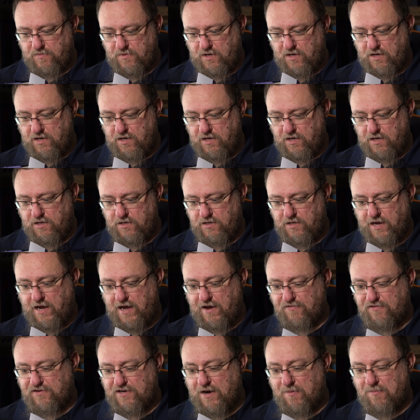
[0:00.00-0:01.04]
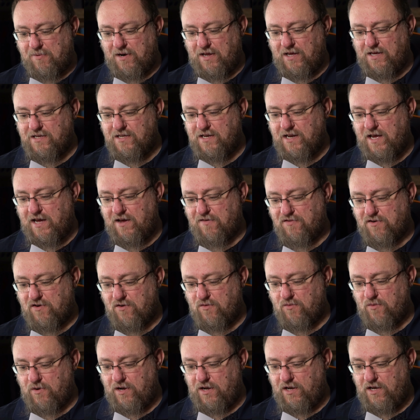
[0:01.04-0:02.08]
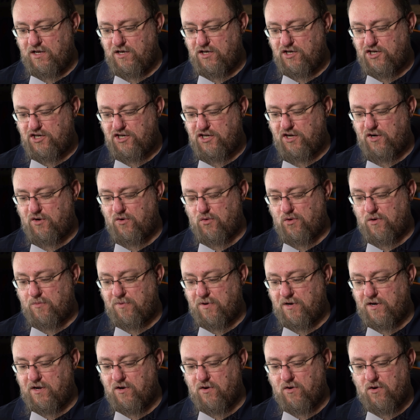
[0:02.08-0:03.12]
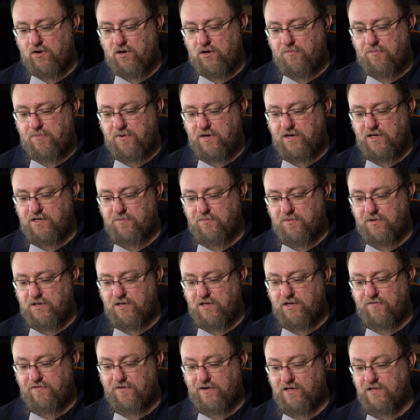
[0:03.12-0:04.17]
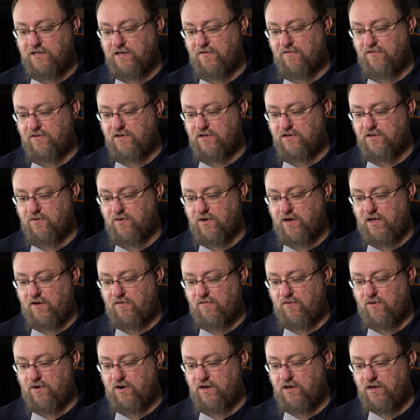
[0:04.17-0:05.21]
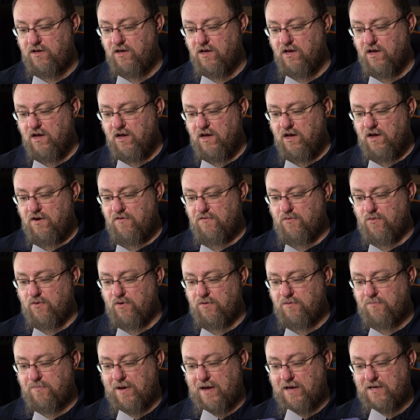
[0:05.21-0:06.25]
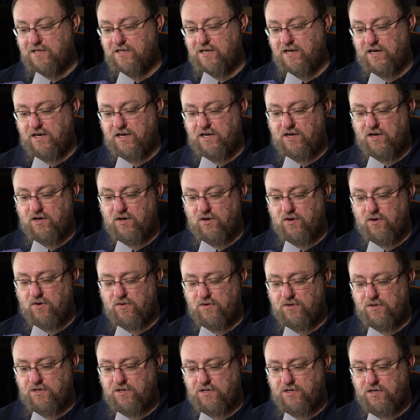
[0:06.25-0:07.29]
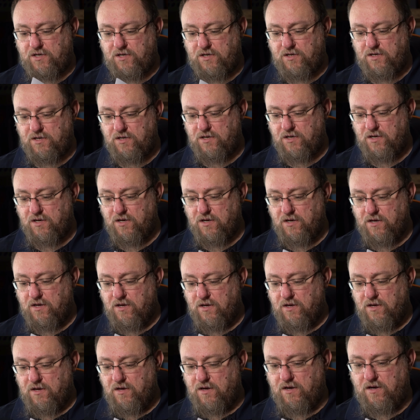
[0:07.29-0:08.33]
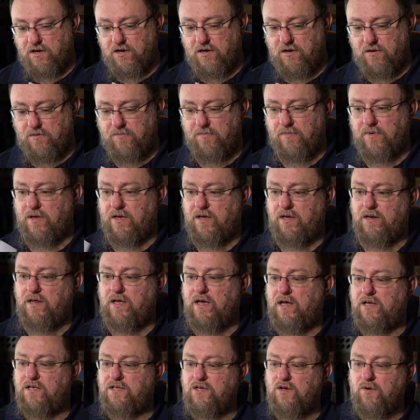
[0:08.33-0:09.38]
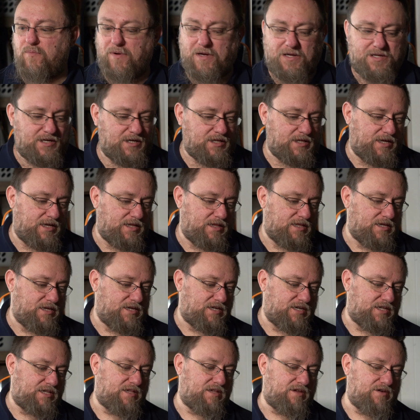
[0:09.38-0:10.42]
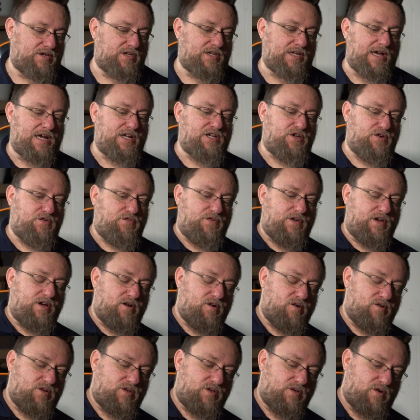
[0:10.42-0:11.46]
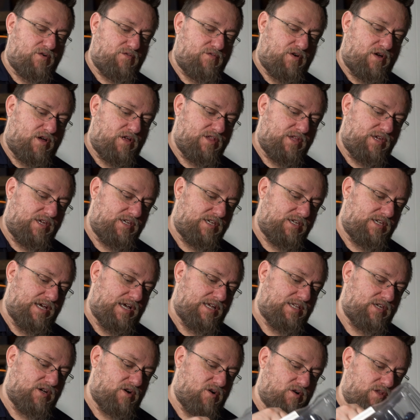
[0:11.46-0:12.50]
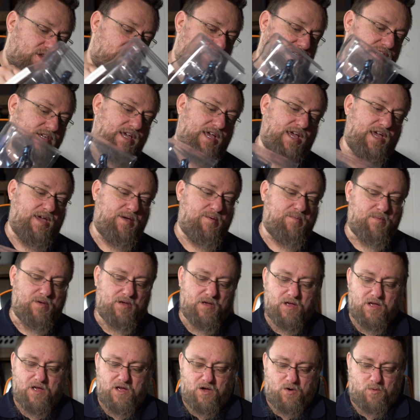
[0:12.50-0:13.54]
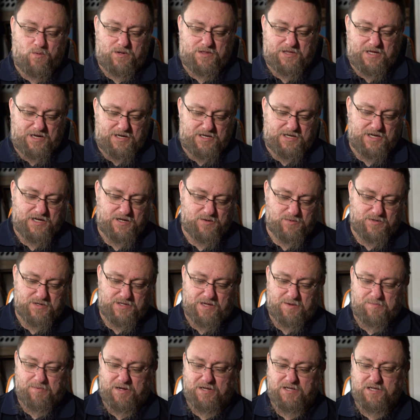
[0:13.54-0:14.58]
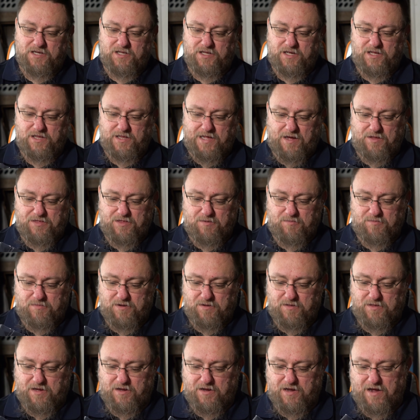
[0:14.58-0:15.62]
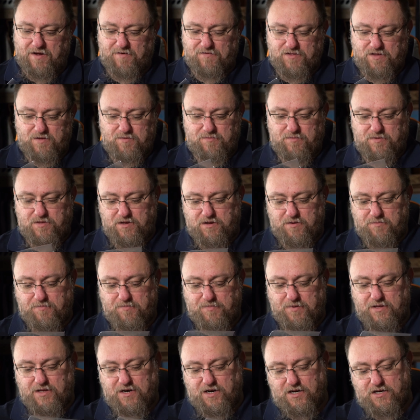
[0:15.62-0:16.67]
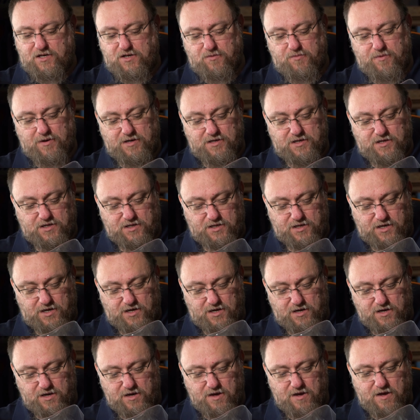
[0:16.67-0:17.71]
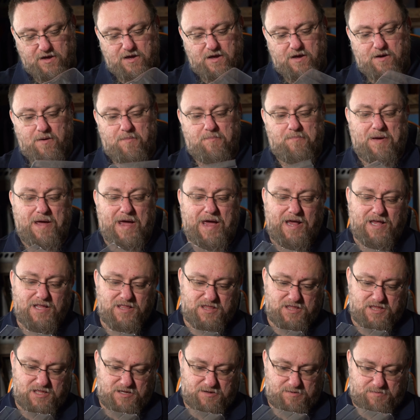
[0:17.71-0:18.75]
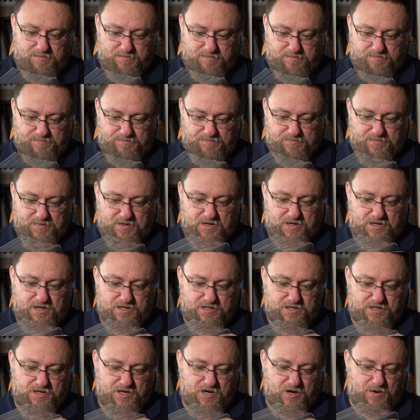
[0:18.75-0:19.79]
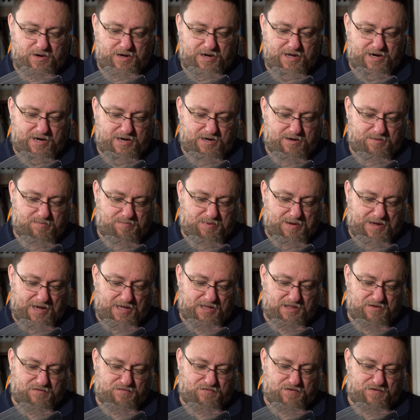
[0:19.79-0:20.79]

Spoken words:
Is half Japanese and half Korean. She grew up in Europe and has been living in San Francisco, California for the past 10 years. And yeah, so basically the statue figures of all these sets are the same. What they did was they basically they gave them the ability to basically paint them, to go ahead and paint the